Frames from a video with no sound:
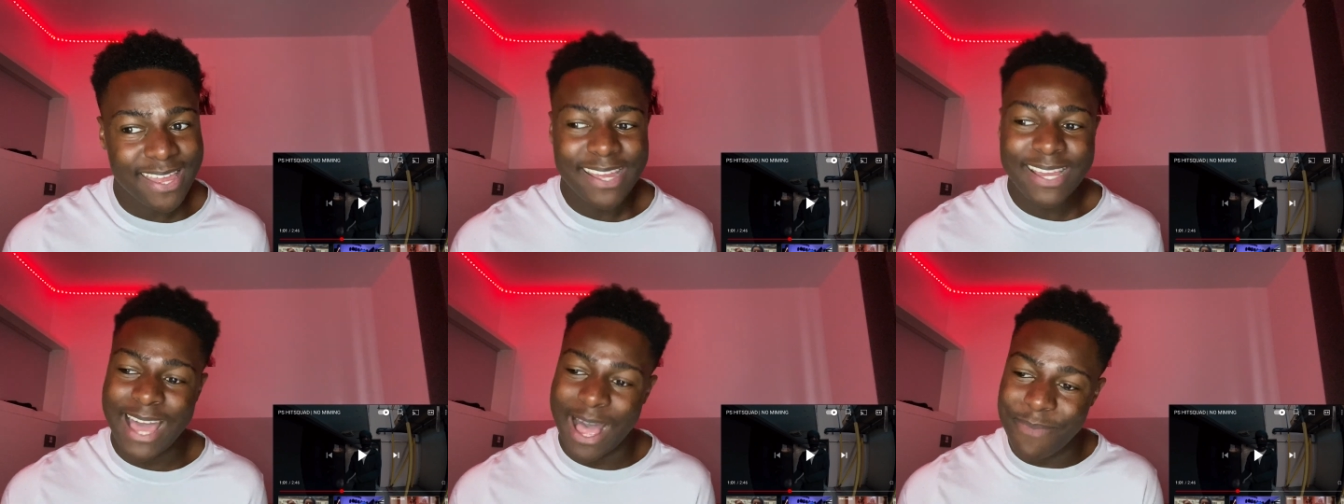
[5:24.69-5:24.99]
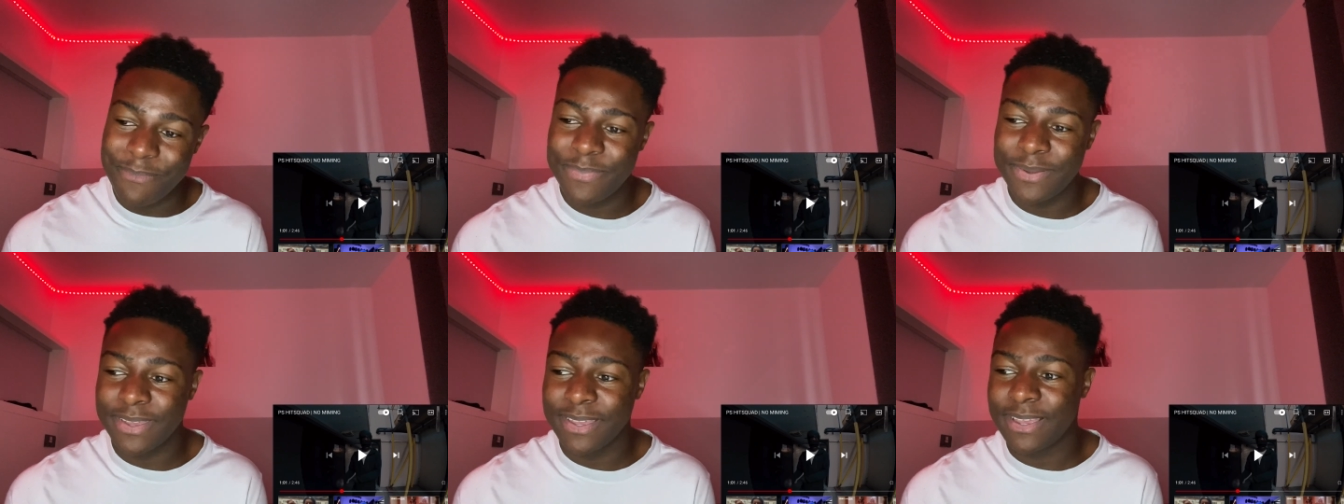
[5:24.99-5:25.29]

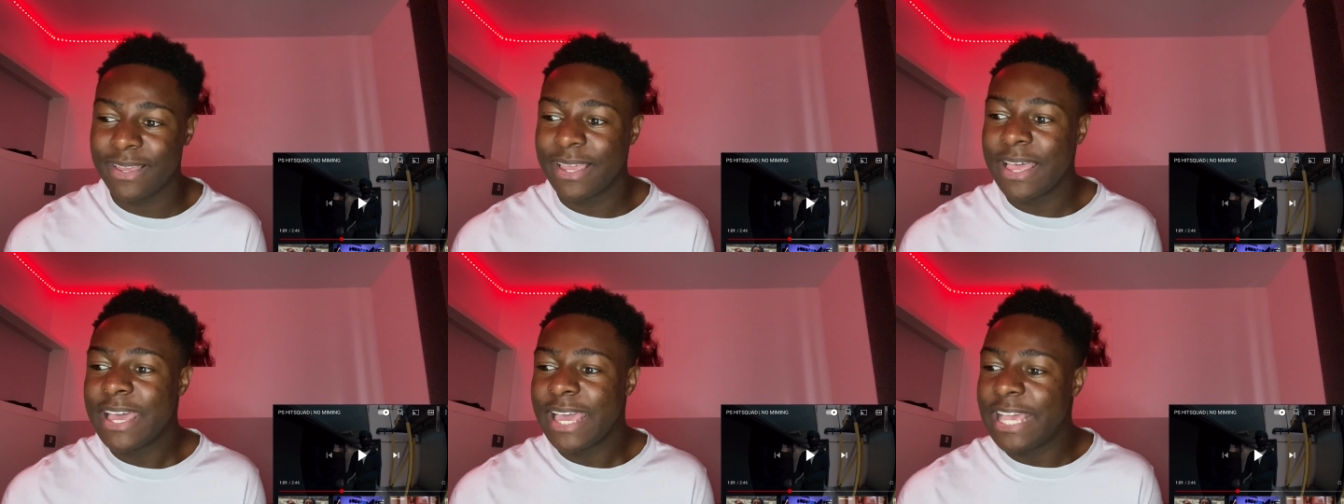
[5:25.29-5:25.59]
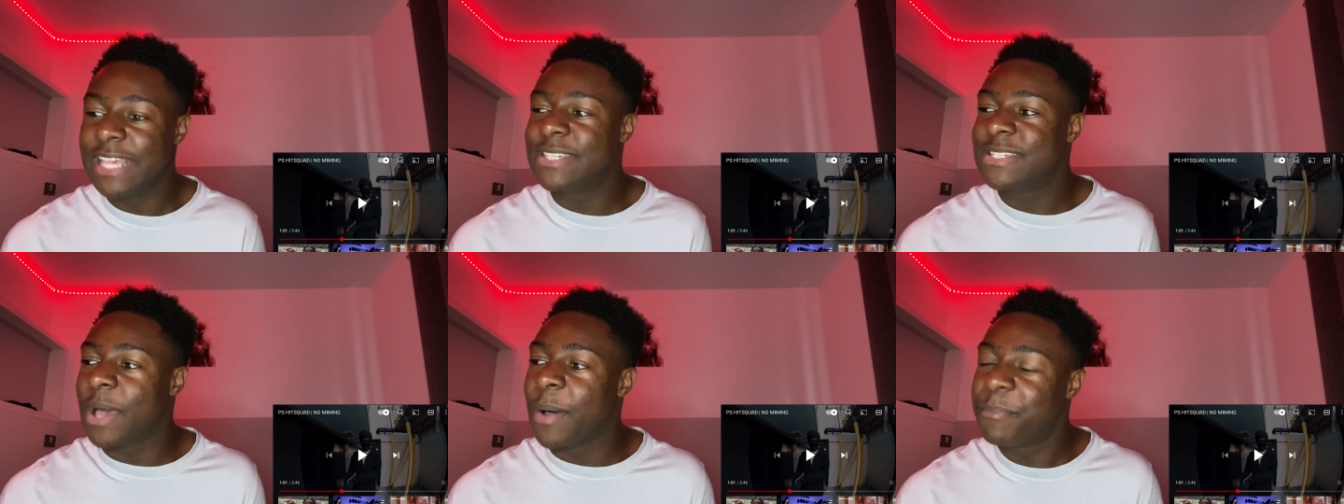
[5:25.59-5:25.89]
Camping
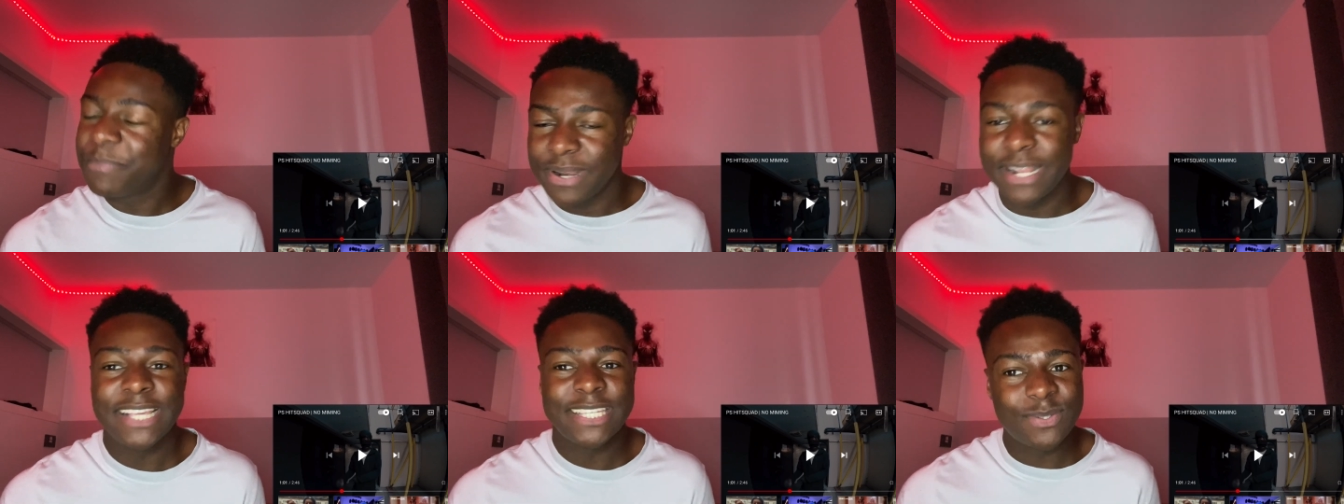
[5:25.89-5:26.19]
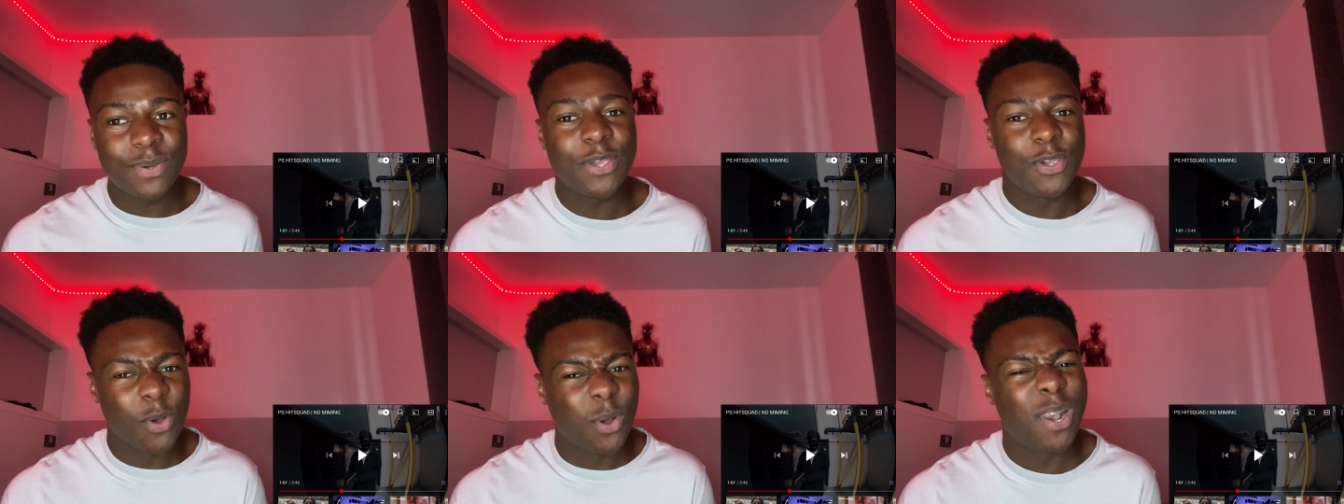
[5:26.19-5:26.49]
is a place
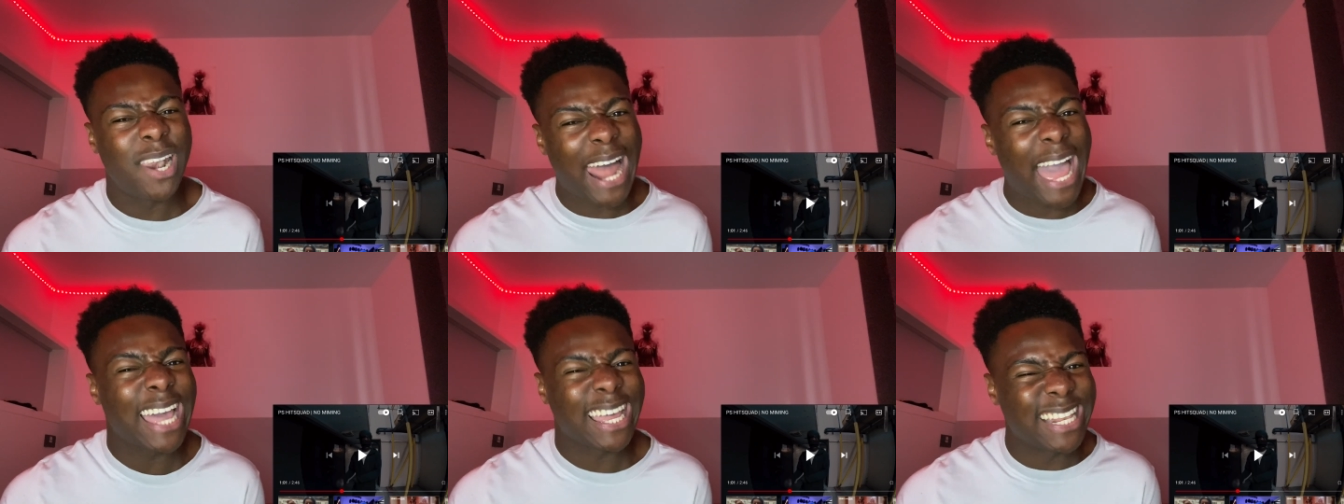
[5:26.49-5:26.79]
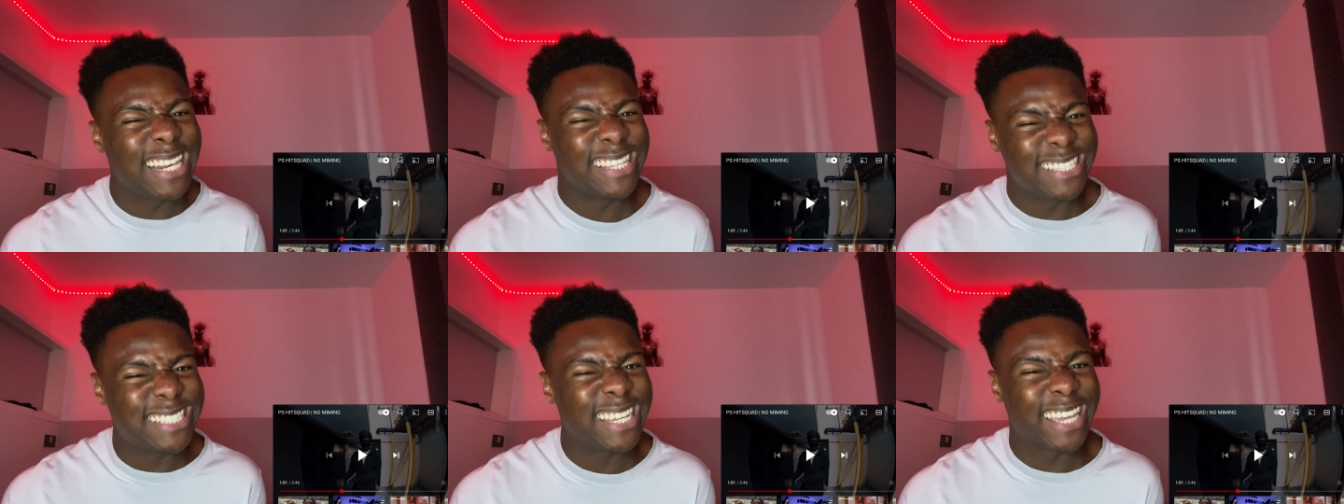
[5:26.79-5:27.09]
where you're
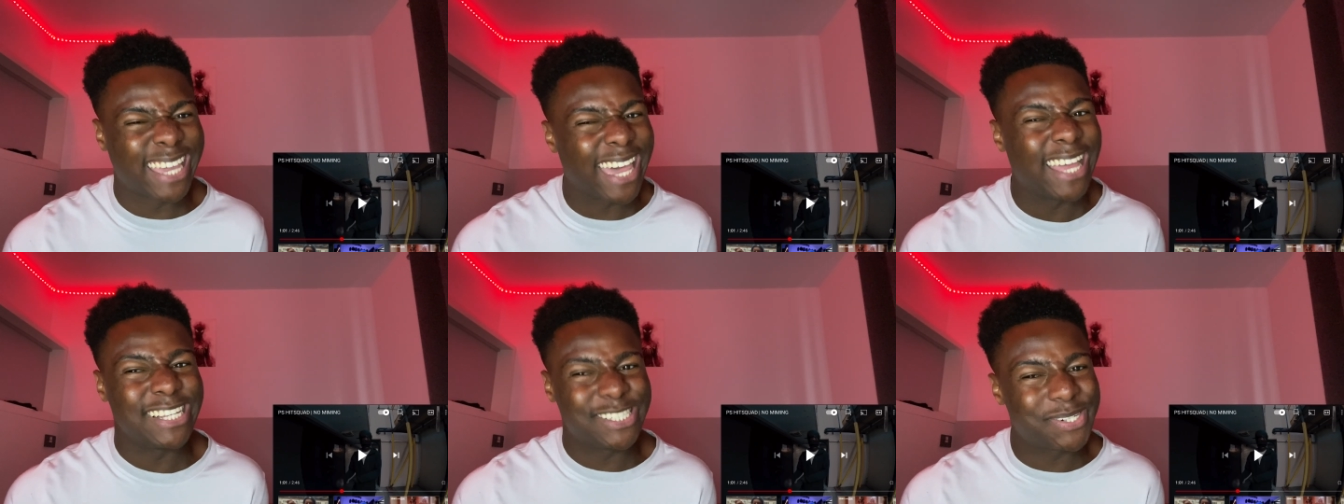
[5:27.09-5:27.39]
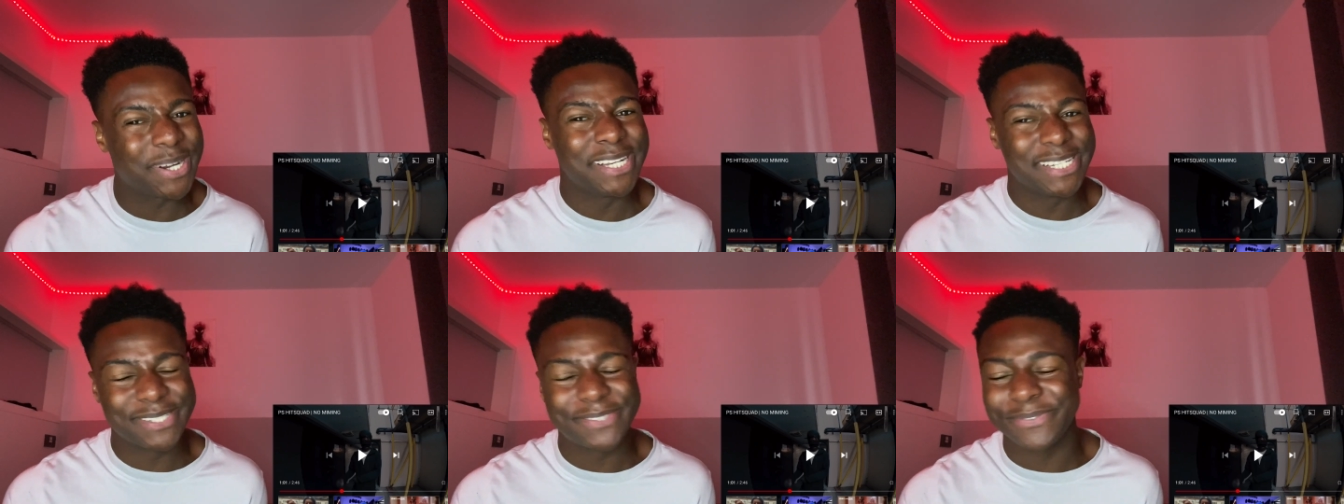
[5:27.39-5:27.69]
likely to get
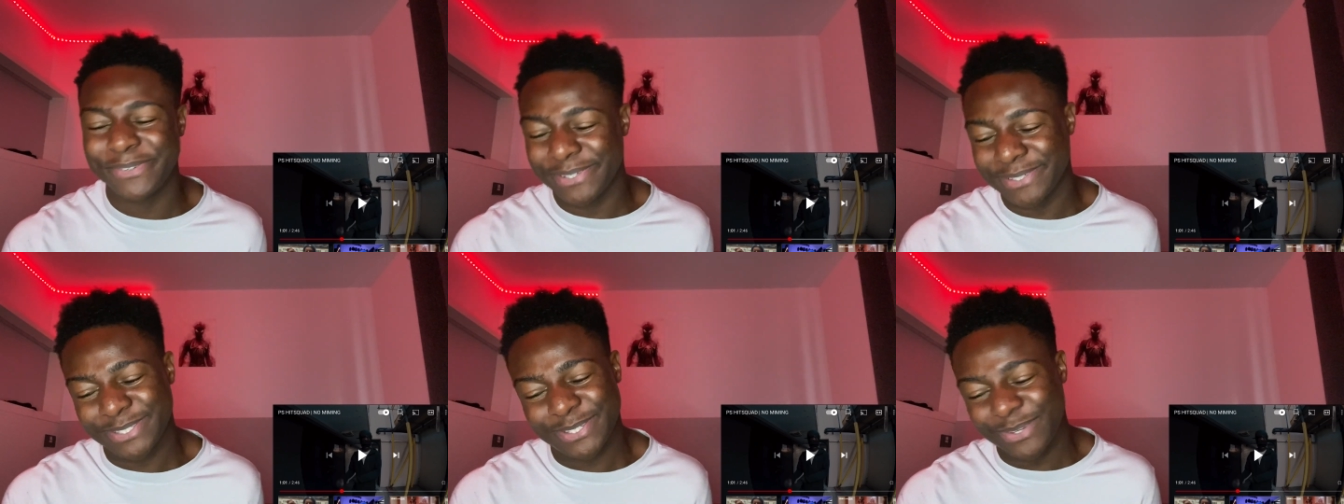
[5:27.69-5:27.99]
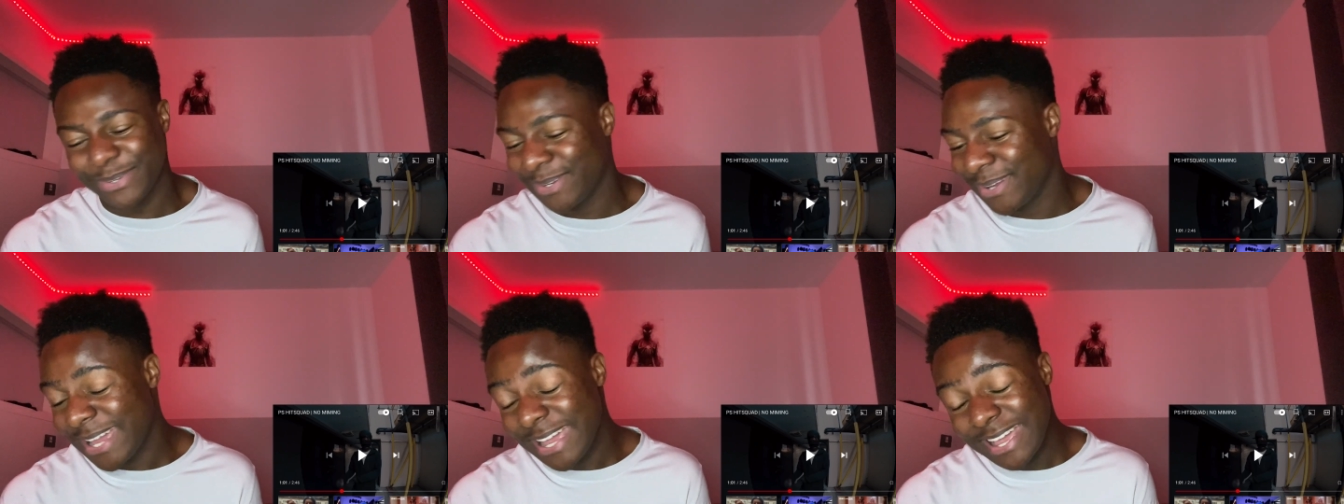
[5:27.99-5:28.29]
trench foot. So